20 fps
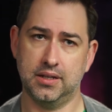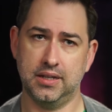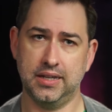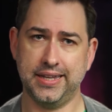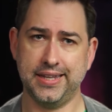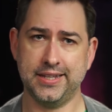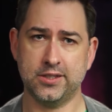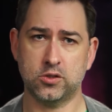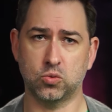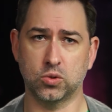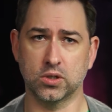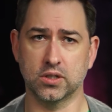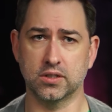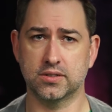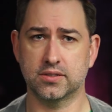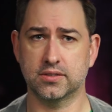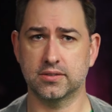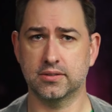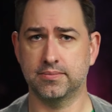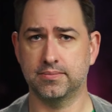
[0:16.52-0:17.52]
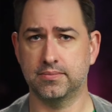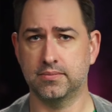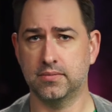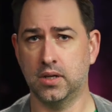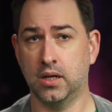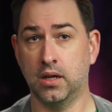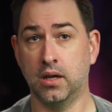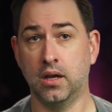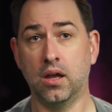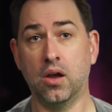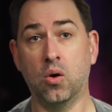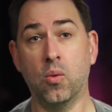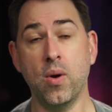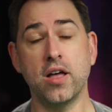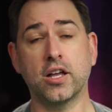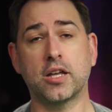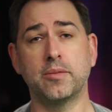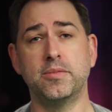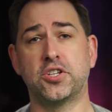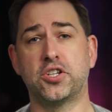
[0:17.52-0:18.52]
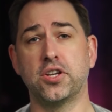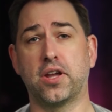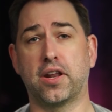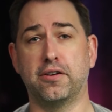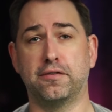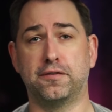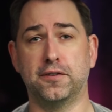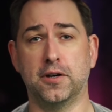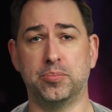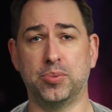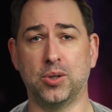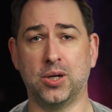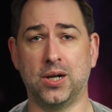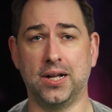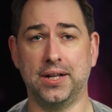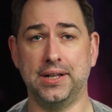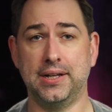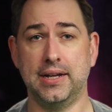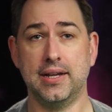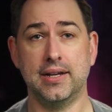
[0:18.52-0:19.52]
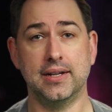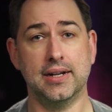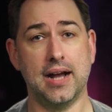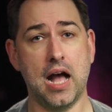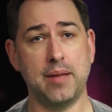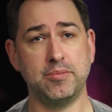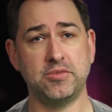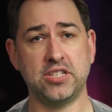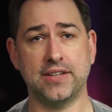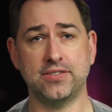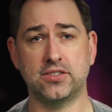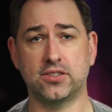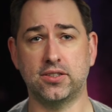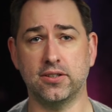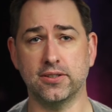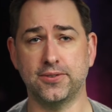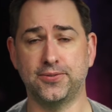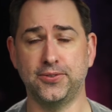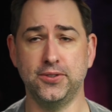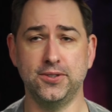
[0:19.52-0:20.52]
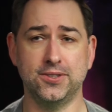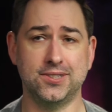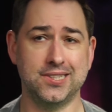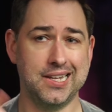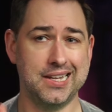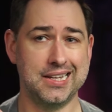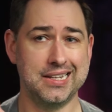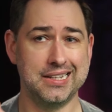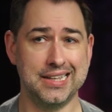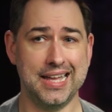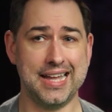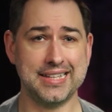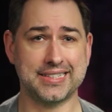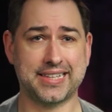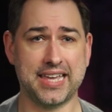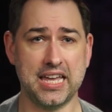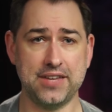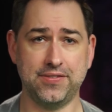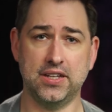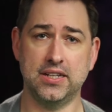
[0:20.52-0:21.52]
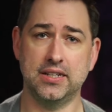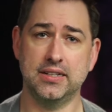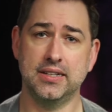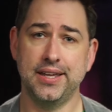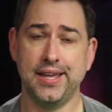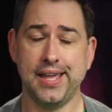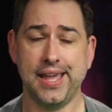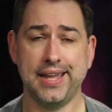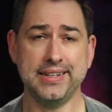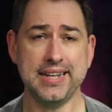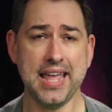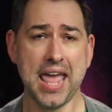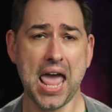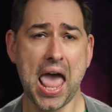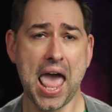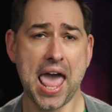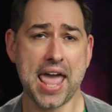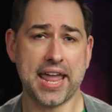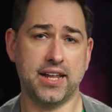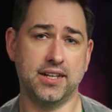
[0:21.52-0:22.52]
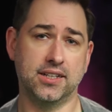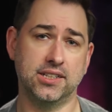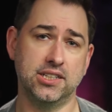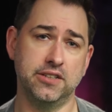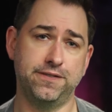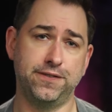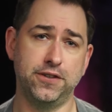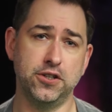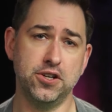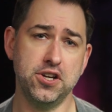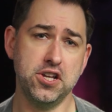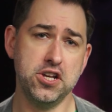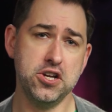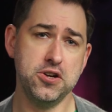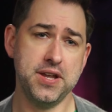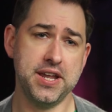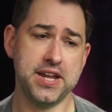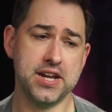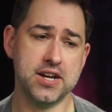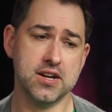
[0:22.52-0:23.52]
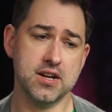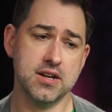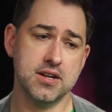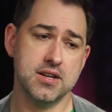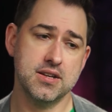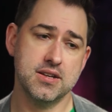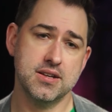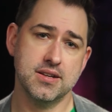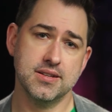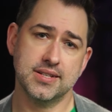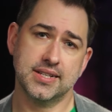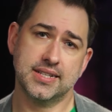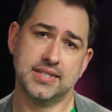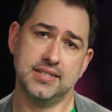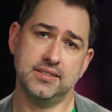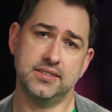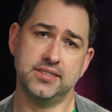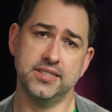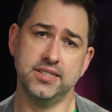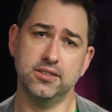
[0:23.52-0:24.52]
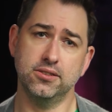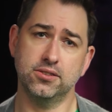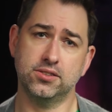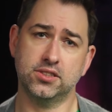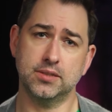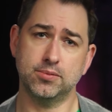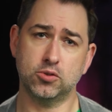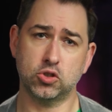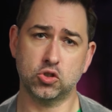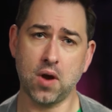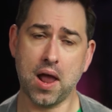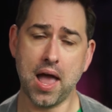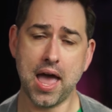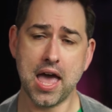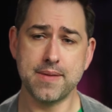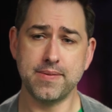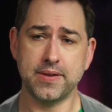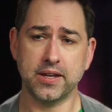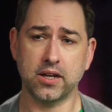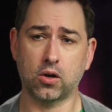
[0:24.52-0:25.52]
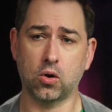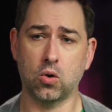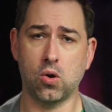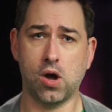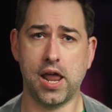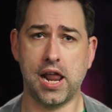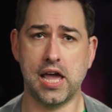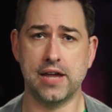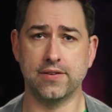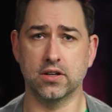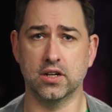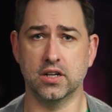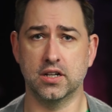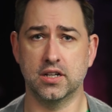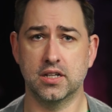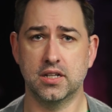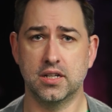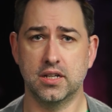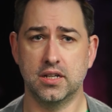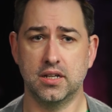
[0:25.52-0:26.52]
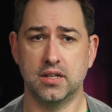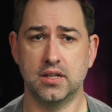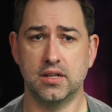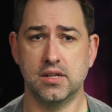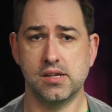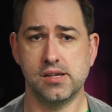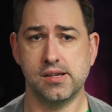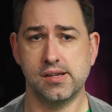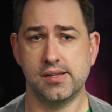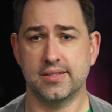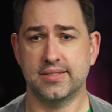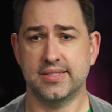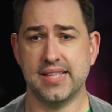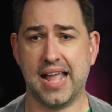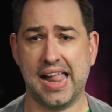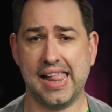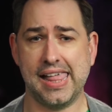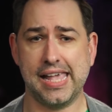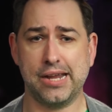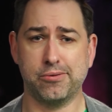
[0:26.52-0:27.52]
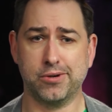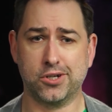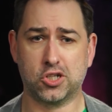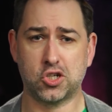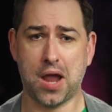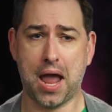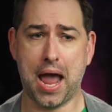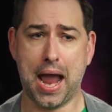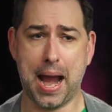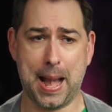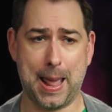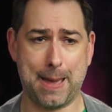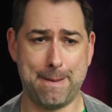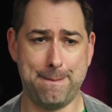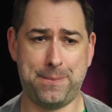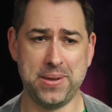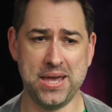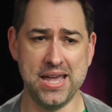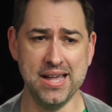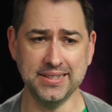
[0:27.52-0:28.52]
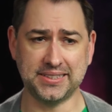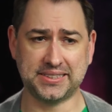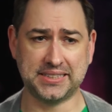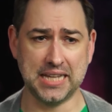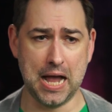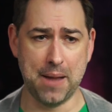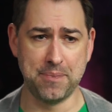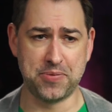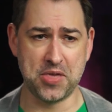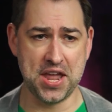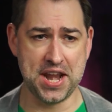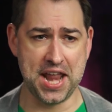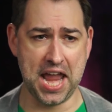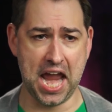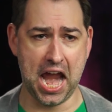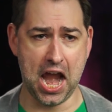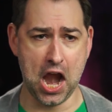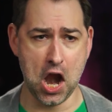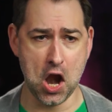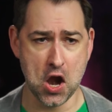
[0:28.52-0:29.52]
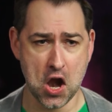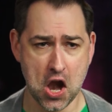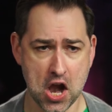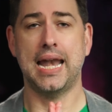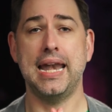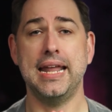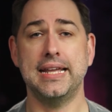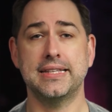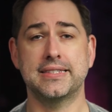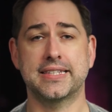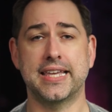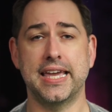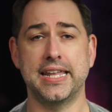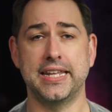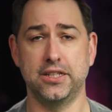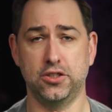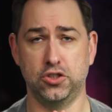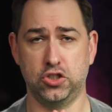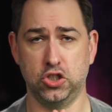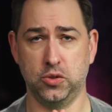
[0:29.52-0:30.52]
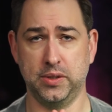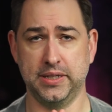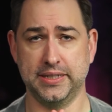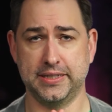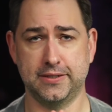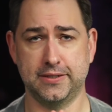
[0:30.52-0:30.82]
It gets worse. Welcome to Shutout Football. I'm Jeff Stoltzfus, that's Kevin, and hey, if you're new here, consider subscribing or whatever. It's not like we're trying to build something here! Let's get into it.